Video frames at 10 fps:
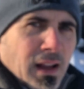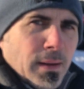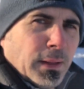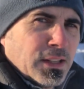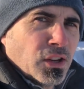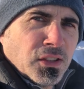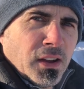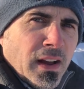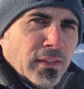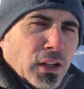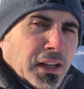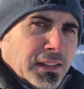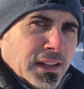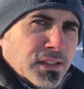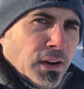I mean, let's also have a look at
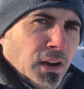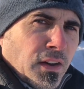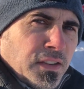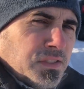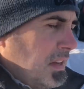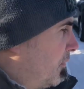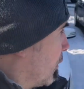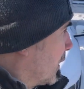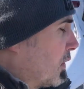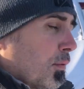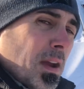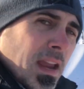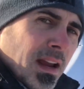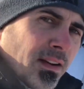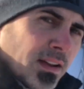the interior on our C43.